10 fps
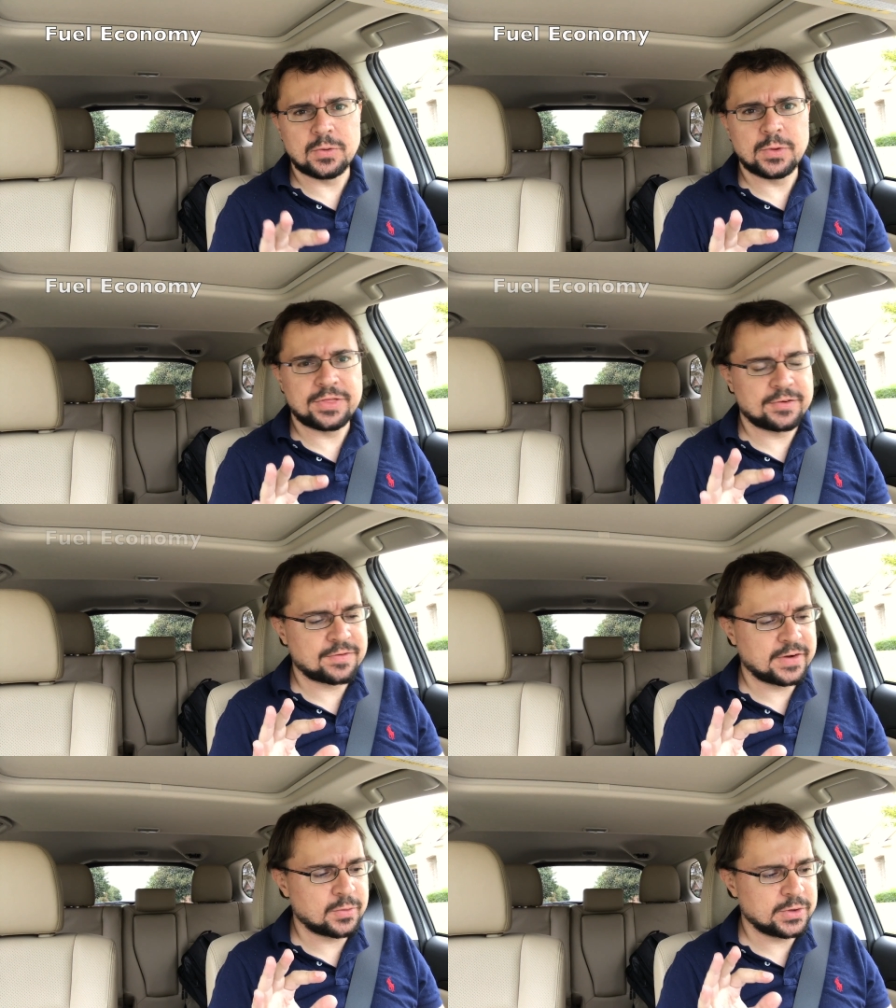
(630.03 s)
with the
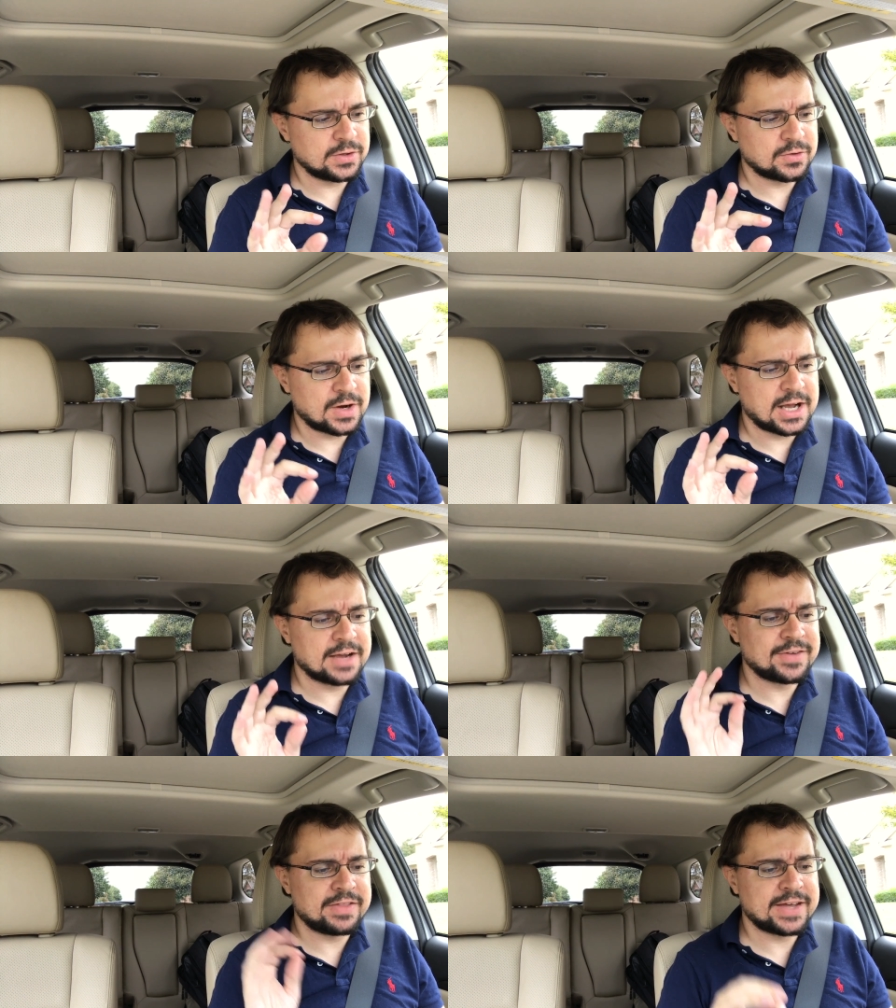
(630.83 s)
front wheel
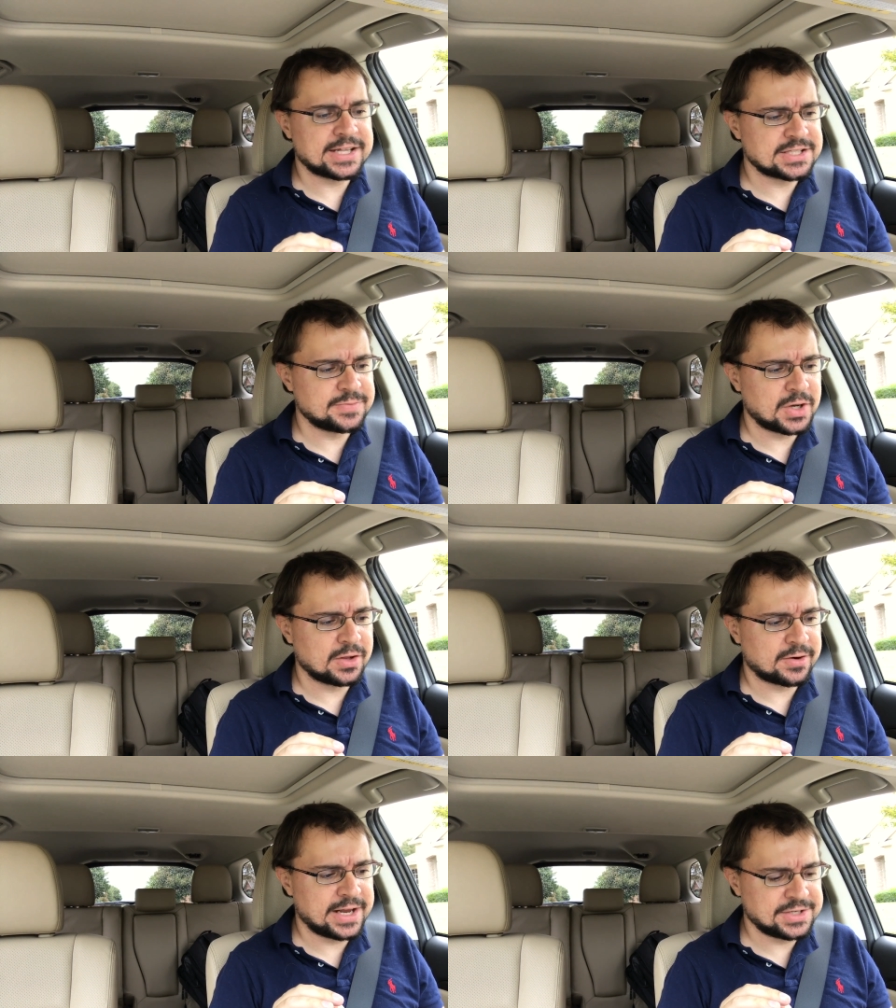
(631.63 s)
drive and that
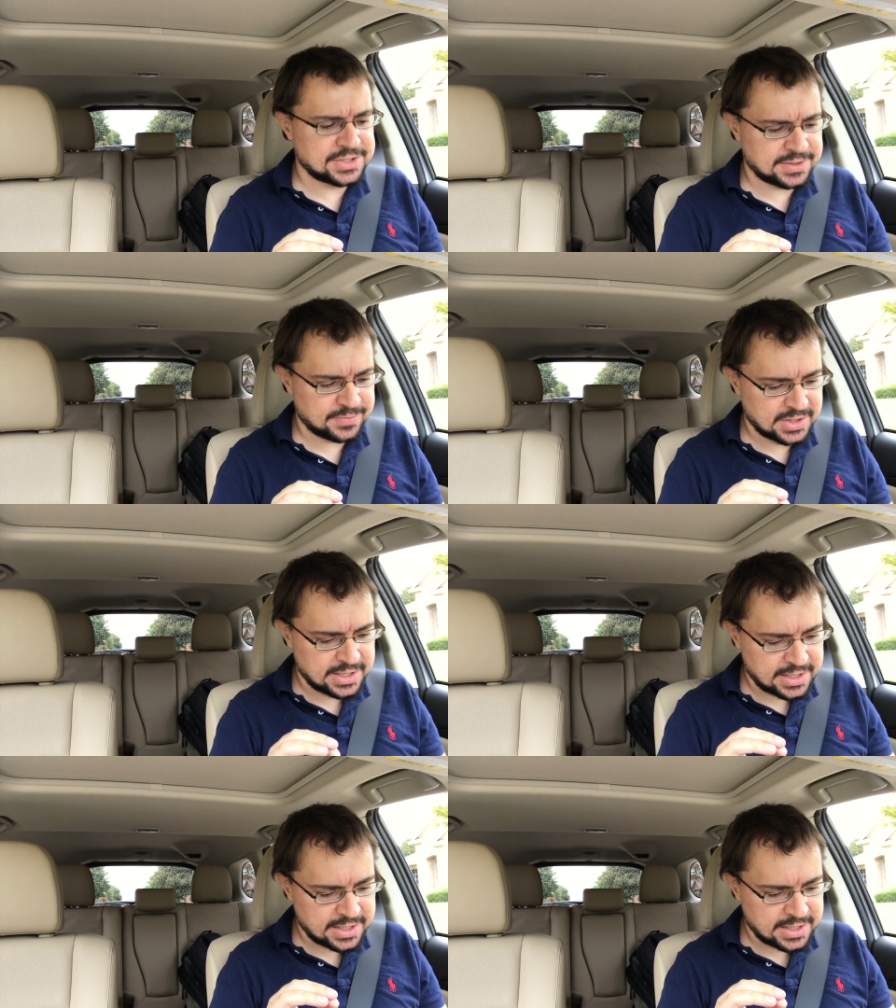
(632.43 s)
smaller engine.